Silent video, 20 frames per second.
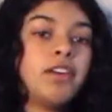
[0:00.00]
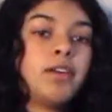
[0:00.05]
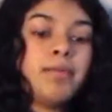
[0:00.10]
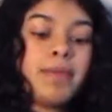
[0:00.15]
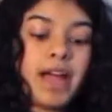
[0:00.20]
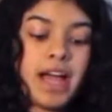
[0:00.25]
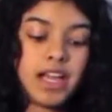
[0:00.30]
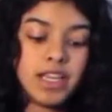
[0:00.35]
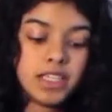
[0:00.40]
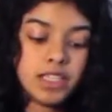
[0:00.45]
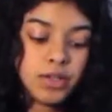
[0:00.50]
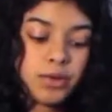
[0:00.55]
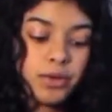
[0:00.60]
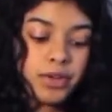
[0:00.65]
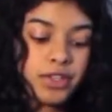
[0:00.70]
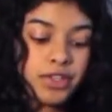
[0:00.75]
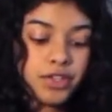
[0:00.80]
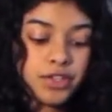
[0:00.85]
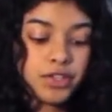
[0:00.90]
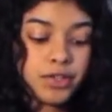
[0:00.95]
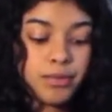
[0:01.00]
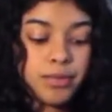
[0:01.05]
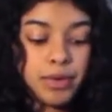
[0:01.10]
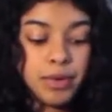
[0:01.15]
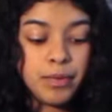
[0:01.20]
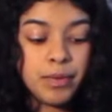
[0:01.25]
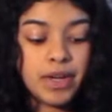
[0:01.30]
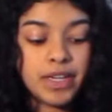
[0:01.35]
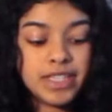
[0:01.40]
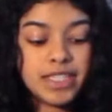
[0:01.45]
mask, where there should be
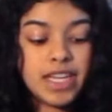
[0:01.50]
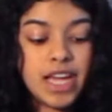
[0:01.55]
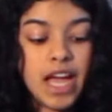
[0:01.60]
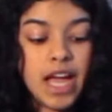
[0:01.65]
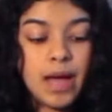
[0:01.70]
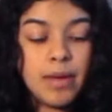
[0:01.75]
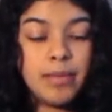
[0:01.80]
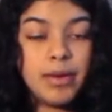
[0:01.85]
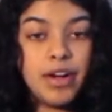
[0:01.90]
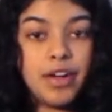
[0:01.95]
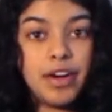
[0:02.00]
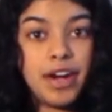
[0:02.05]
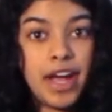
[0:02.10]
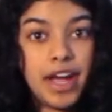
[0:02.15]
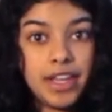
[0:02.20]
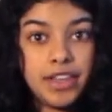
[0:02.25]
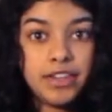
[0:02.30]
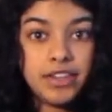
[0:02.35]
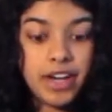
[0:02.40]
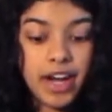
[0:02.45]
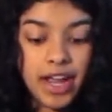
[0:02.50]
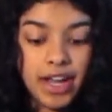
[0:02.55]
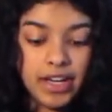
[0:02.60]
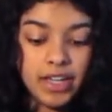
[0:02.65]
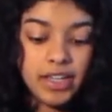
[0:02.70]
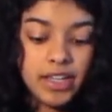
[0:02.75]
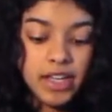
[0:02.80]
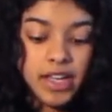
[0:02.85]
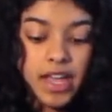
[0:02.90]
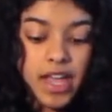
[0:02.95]
one tab on either
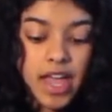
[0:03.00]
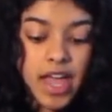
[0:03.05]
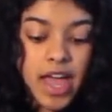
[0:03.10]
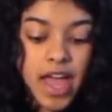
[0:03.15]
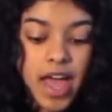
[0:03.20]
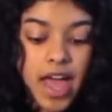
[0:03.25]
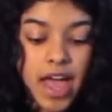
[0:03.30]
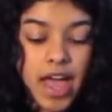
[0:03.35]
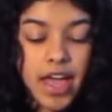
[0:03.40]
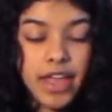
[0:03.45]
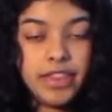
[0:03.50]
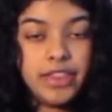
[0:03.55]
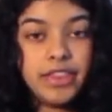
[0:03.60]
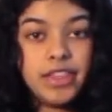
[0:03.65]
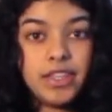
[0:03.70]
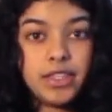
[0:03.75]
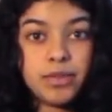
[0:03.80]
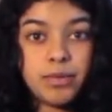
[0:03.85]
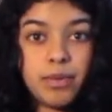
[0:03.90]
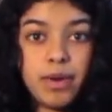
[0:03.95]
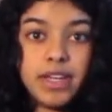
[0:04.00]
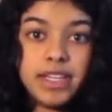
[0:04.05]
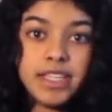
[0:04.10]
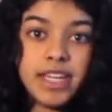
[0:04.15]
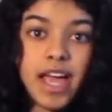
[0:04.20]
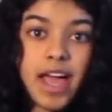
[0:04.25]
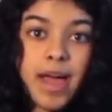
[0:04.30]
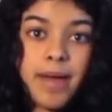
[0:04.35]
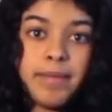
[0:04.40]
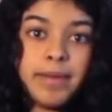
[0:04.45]
end, and this one
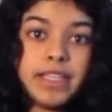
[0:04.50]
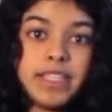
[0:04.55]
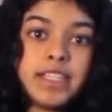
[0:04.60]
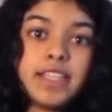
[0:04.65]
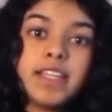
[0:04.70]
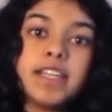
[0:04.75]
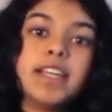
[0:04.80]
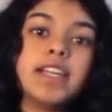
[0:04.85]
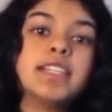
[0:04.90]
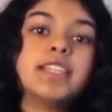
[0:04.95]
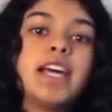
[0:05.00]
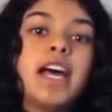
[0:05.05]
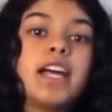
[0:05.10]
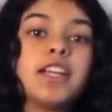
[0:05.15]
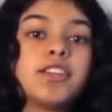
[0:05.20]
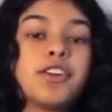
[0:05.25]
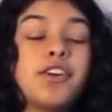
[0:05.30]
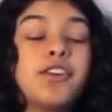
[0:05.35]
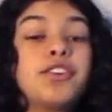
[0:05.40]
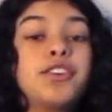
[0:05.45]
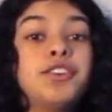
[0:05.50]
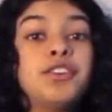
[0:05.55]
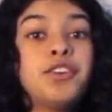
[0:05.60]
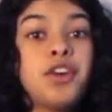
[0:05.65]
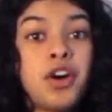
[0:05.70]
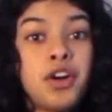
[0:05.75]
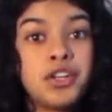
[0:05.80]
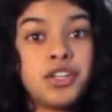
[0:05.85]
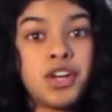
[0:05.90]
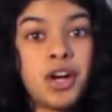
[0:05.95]
tab is going to attach on your
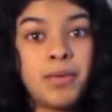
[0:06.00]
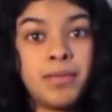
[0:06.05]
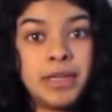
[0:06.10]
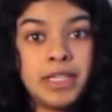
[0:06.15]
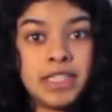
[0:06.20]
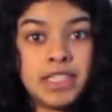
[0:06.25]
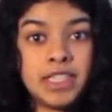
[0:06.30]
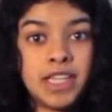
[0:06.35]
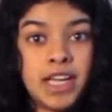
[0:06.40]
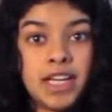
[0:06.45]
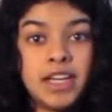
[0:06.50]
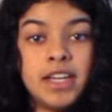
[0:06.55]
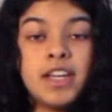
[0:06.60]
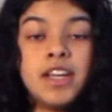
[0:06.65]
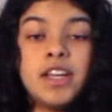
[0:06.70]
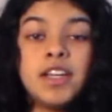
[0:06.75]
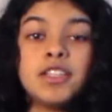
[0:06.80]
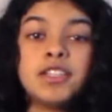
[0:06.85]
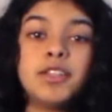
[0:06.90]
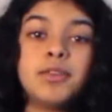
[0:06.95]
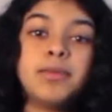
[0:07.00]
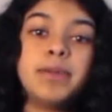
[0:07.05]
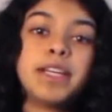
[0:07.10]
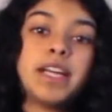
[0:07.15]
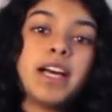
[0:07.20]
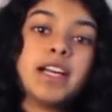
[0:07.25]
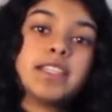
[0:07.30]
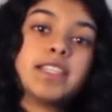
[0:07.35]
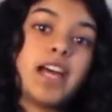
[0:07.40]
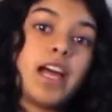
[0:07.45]
non-dominant side. So
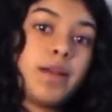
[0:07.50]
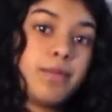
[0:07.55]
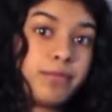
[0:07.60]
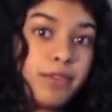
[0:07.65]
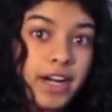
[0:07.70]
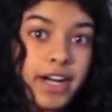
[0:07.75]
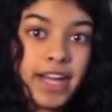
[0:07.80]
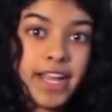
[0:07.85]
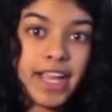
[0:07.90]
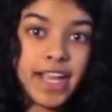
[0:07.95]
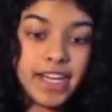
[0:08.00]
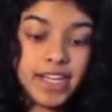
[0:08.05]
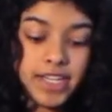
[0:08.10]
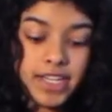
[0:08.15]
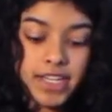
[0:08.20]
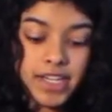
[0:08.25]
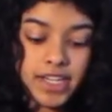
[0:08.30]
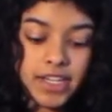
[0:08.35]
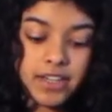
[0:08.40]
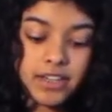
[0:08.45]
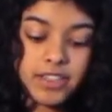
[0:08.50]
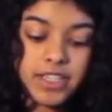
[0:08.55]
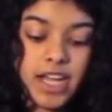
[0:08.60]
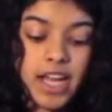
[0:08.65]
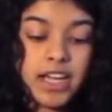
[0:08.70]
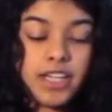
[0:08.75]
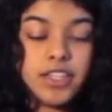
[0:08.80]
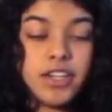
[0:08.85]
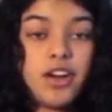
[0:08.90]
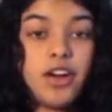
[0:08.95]
because I'm right-handed, it'll
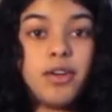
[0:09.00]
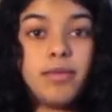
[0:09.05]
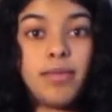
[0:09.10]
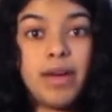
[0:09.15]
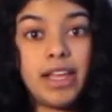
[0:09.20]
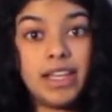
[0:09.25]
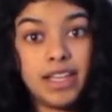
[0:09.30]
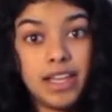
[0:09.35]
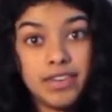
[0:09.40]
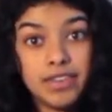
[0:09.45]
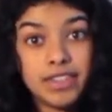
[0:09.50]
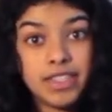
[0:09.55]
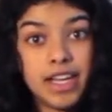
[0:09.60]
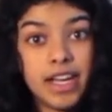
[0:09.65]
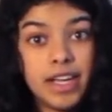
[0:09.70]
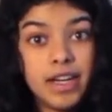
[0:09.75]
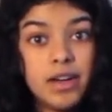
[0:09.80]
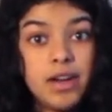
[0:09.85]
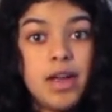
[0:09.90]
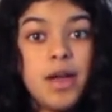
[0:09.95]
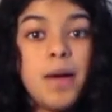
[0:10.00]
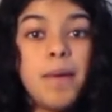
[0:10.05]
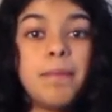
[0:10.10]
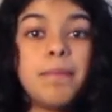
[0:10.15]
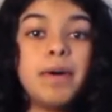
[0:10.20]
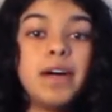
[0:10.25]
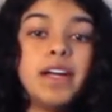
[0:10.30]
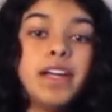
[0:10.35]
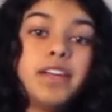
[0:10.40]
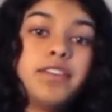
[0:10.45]
attach on my left side,
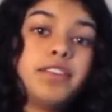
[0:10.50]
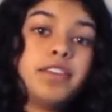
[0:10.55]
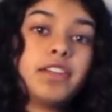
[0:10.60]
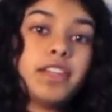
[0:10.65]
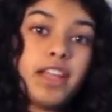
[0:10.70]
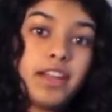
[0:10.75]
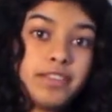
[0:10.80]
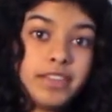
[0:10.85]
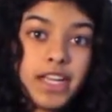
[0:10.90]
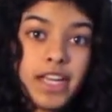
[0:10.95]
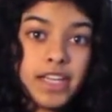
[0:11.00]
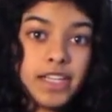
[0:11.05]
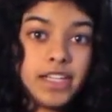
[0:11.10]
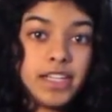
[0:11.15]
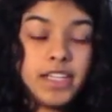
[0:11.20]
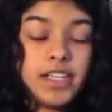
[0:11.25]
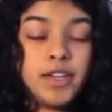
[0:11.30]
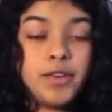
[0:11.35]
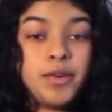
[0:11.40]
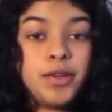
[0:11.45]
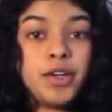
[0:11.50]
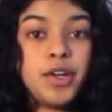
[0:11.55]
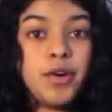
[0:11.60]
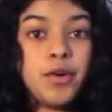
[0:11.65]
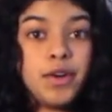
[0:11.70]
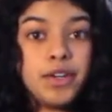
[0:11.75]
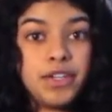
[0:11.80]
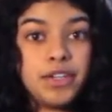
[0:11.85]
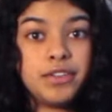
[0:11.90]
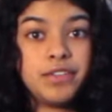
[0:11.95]
but if you're left-handed, it would go
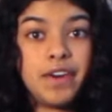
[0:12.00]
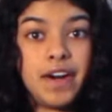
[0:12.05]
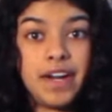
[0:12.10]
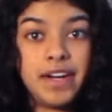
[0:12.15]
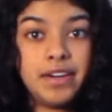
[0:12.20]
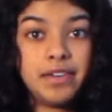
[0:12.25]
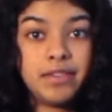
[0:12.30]
on your right.